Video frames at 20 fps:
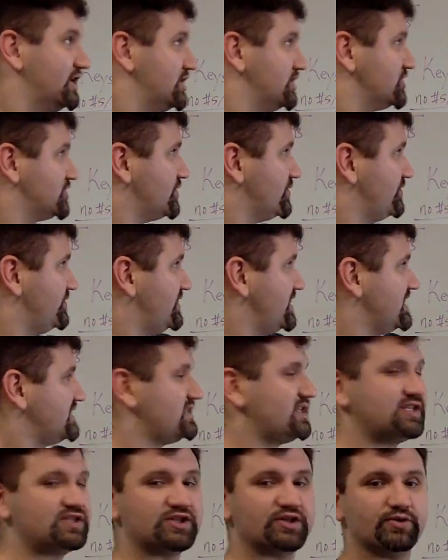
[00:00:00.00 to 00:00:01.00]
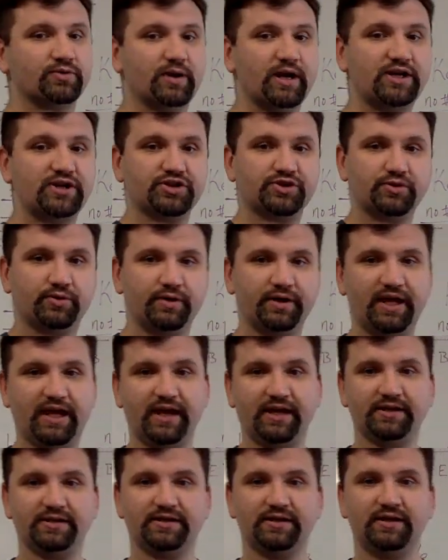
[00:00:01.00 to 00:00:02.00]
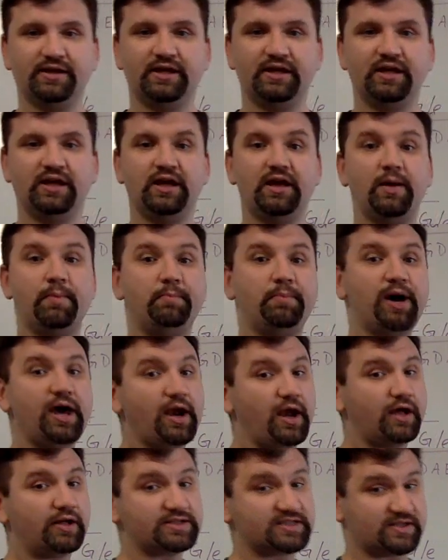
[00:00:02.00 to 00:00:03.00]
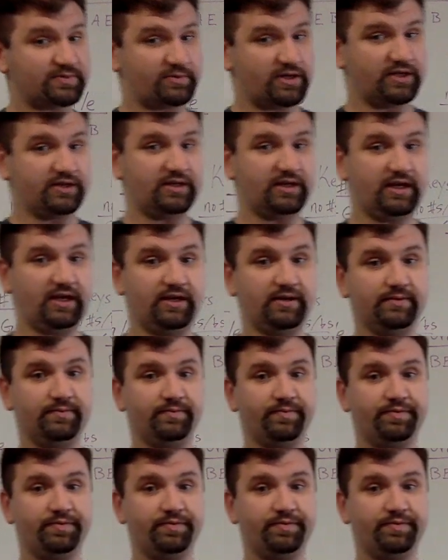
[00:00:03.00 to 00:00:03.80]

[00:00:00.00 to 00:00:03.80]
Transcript: So this is a great shorthand. But ultimately,